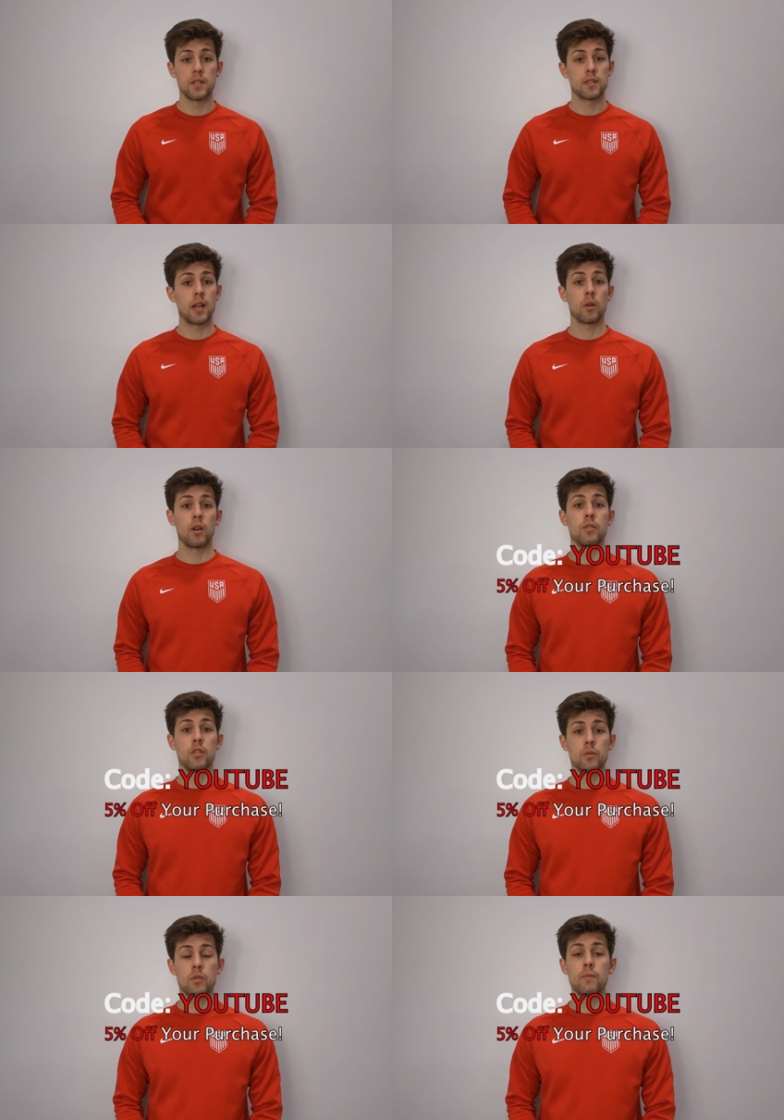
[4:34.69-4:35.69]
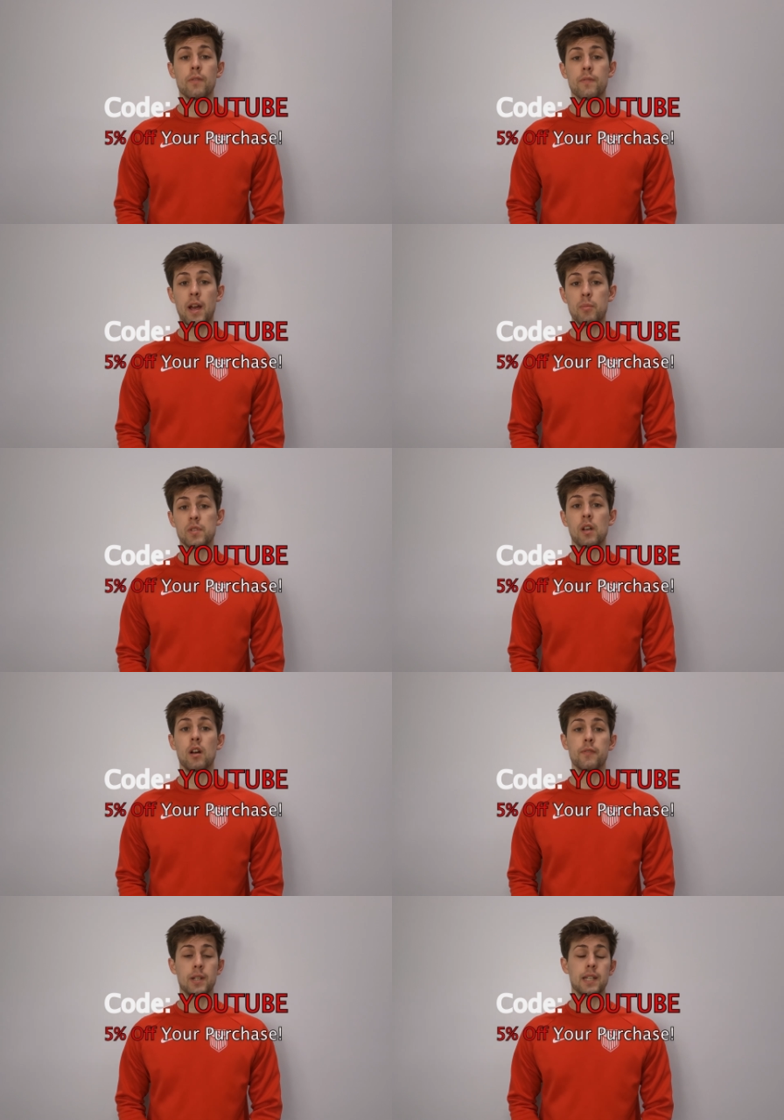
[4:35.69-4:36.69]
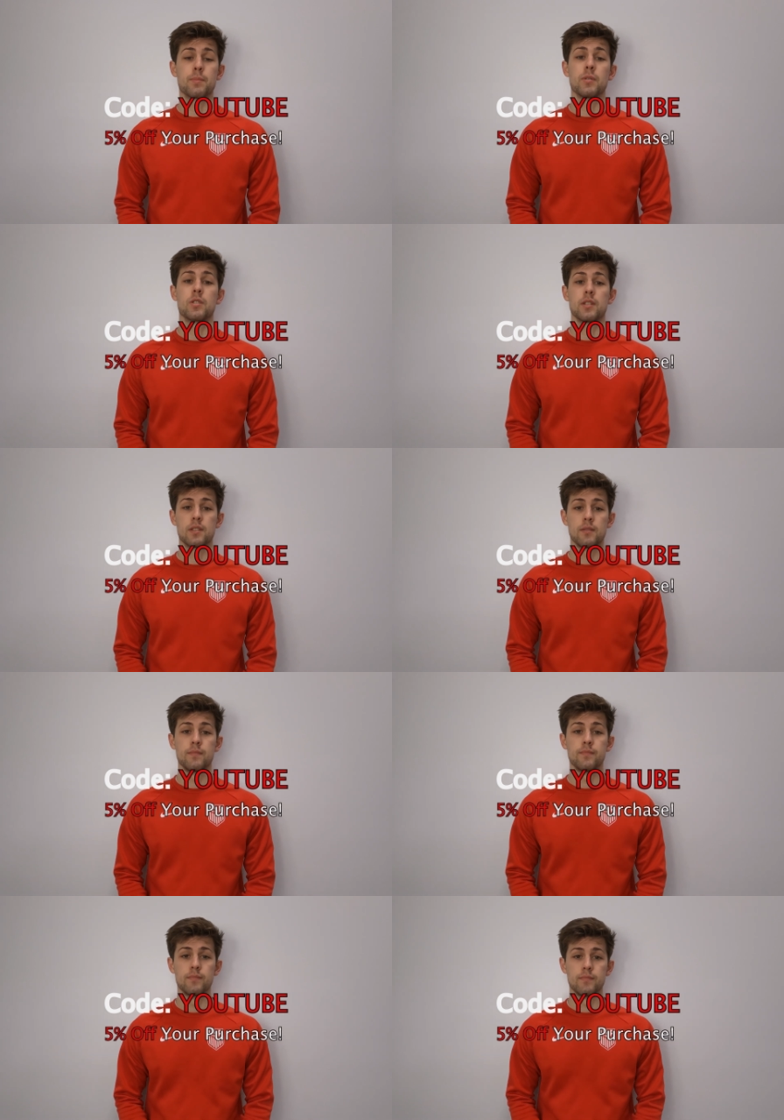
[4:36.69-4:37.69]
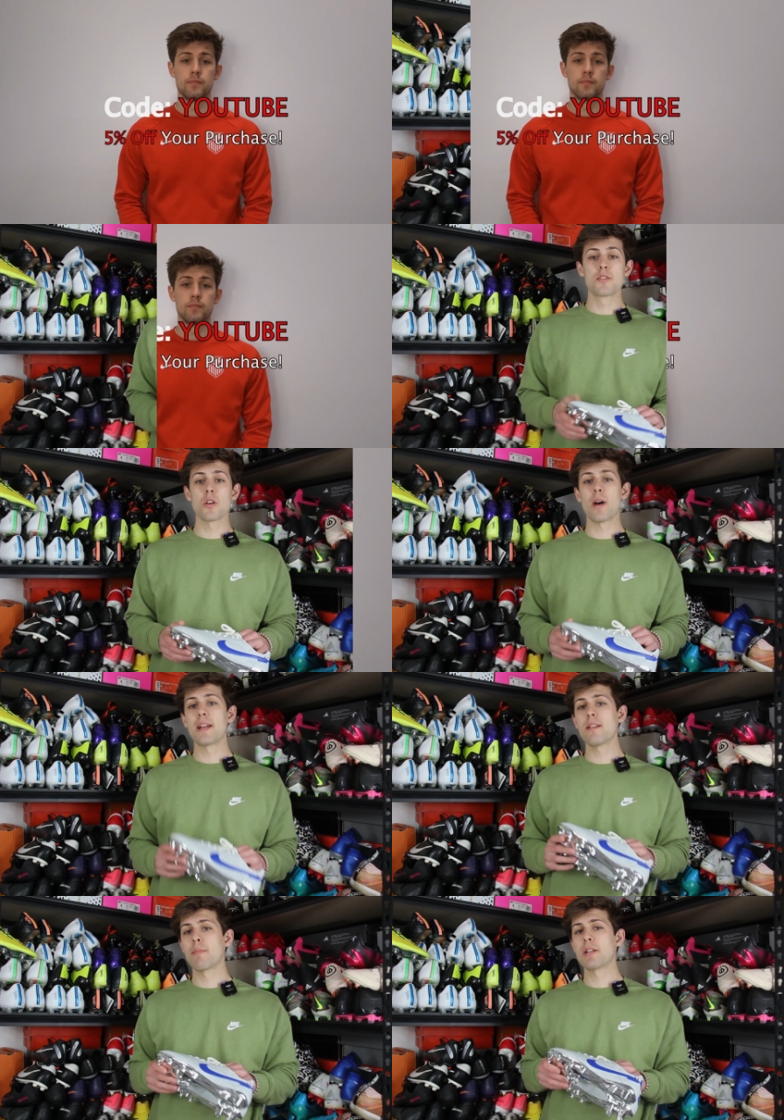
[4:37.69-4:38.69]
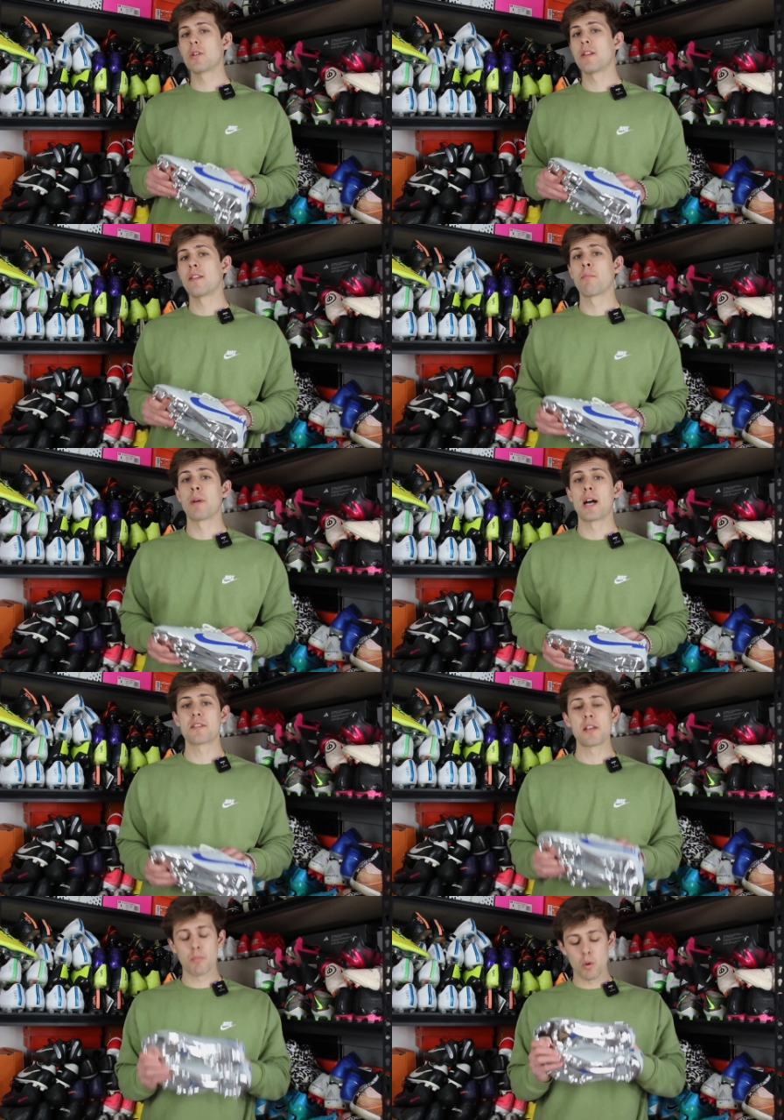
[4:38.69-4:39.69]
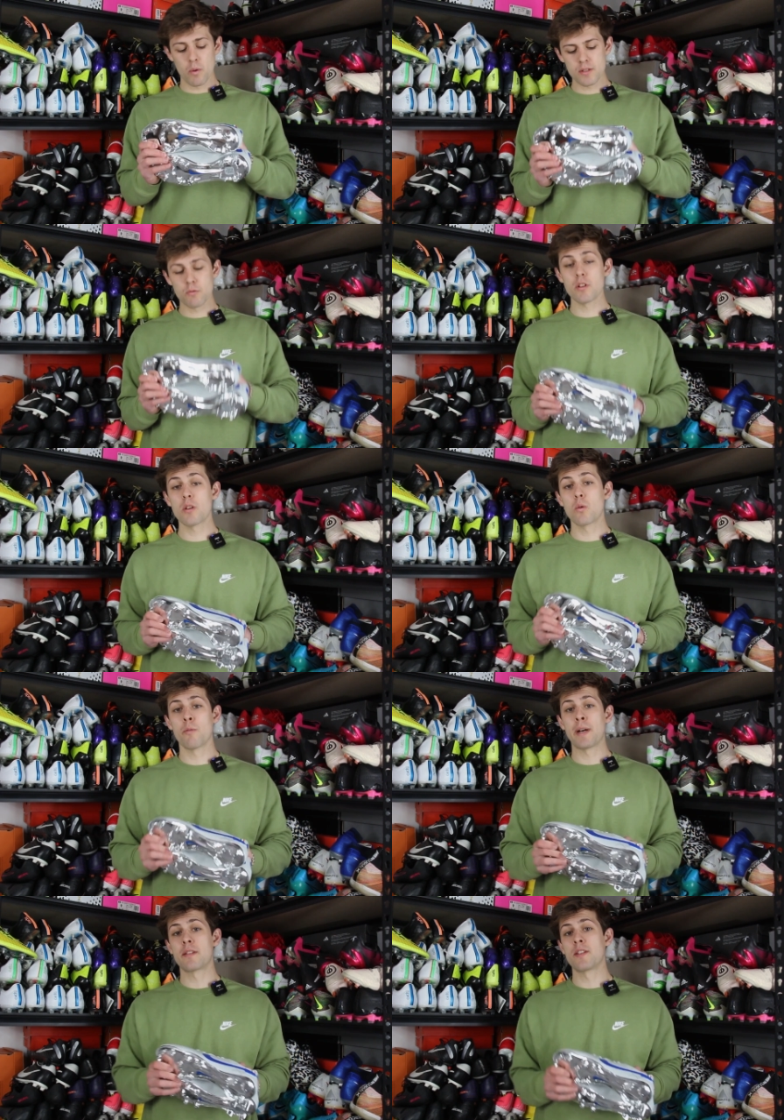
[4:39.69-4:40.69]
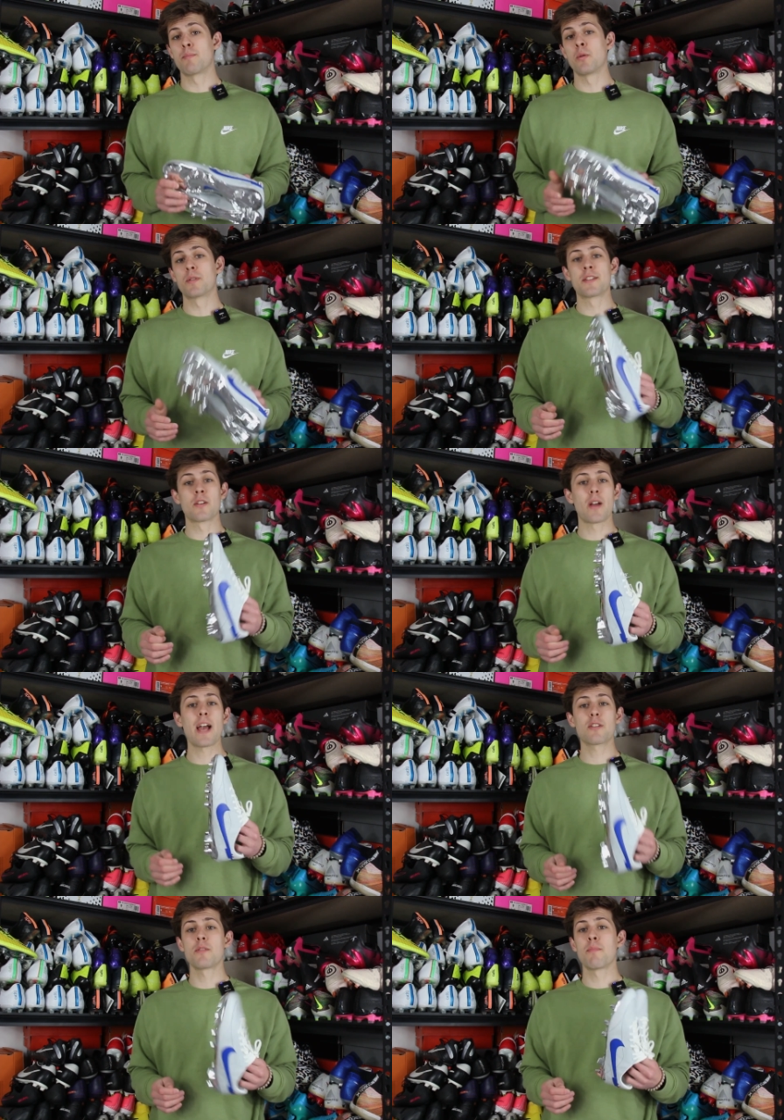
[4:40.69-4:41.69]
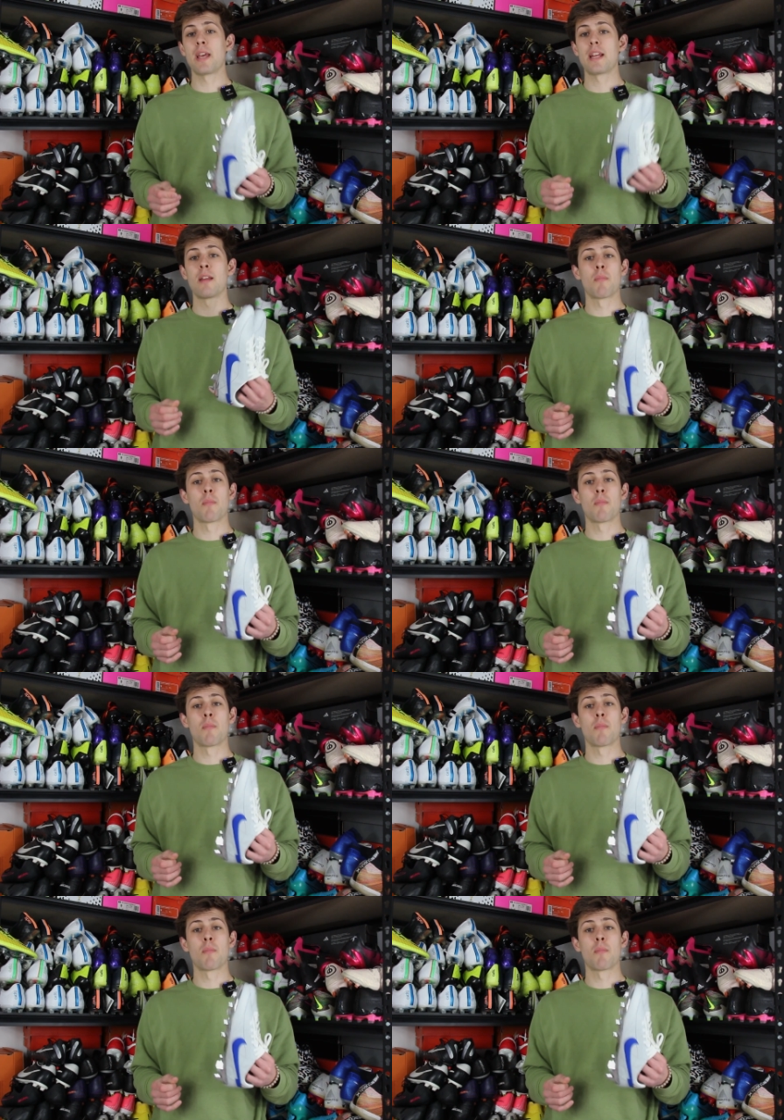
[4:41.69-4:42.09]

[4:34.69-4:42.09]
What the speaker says: discount code YouTube for 5% off your next purchase. So I didn't mention it in the unboxing, but what is really cool about these boots is they're actually made in